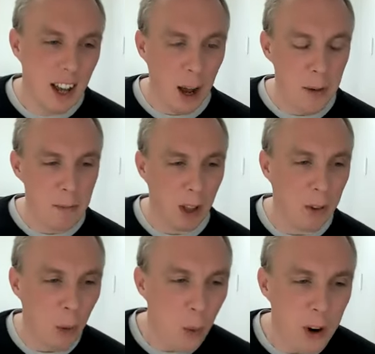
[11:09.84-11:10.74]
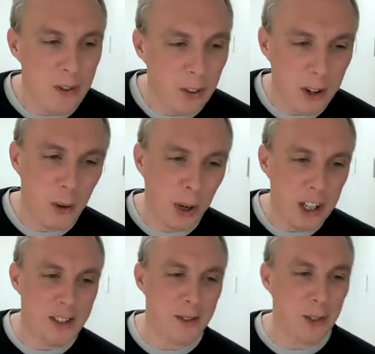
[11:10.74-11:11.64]
I've got one final
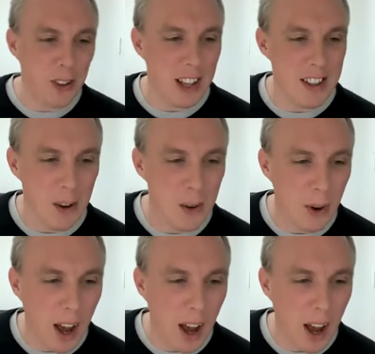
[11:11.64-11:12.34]
question for you then. So